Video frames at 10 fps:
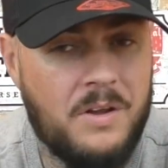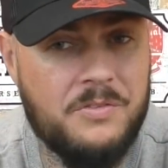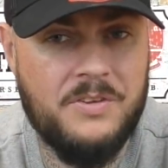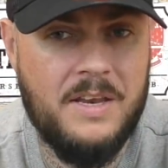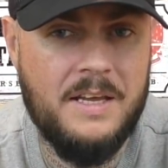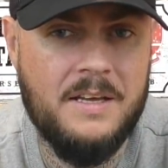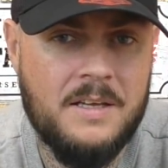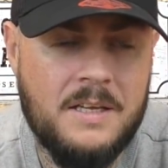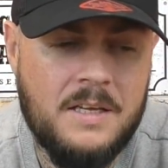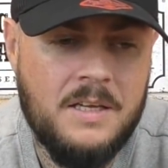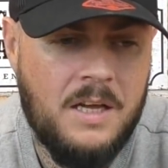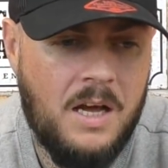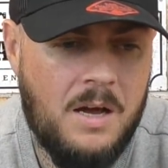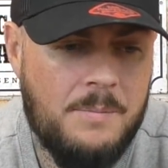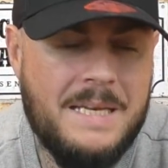and I've said it.
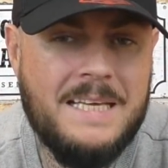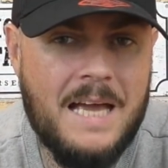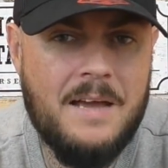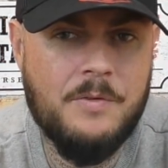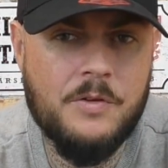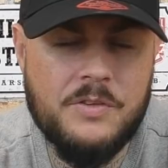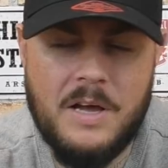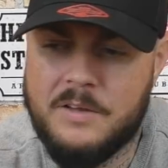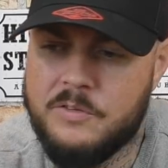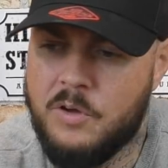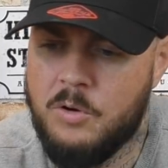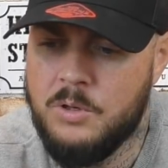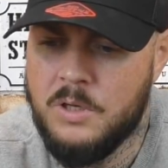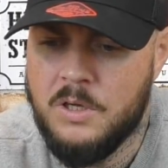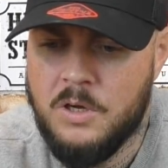And he gave us that. So
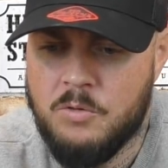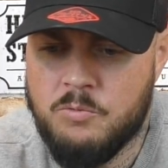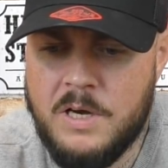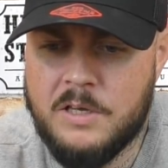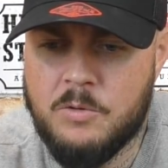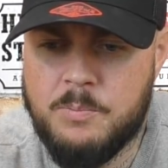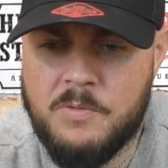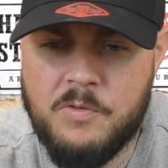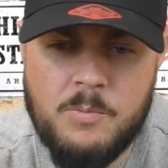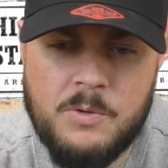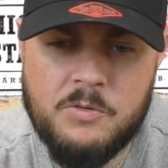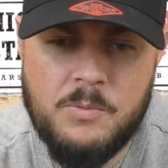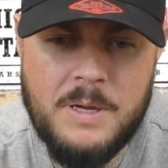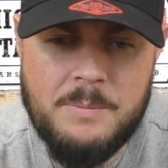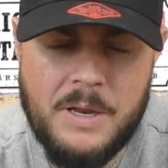really good performance from
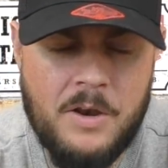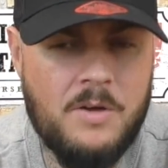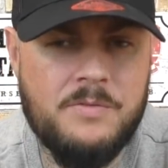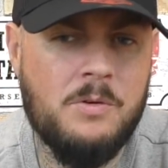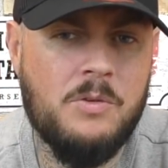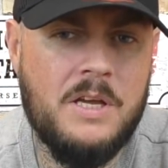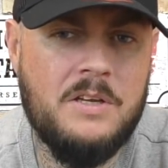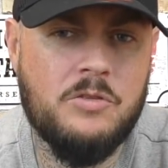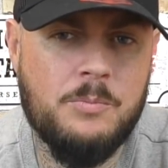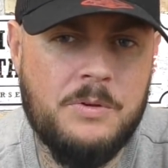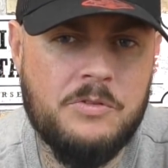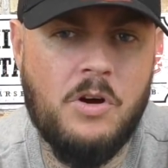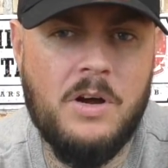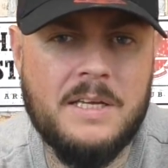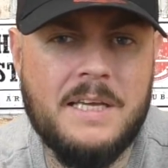him, and I feel that he should be
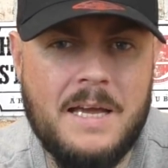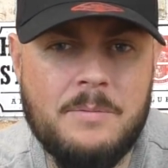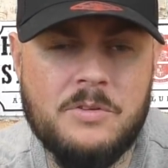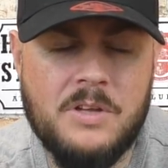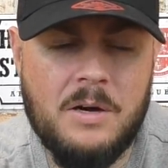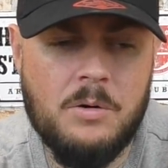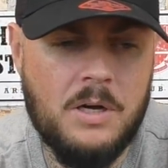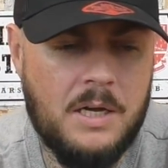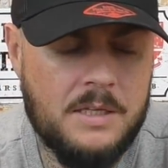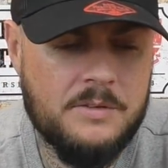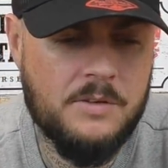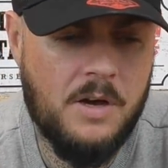starting games now. And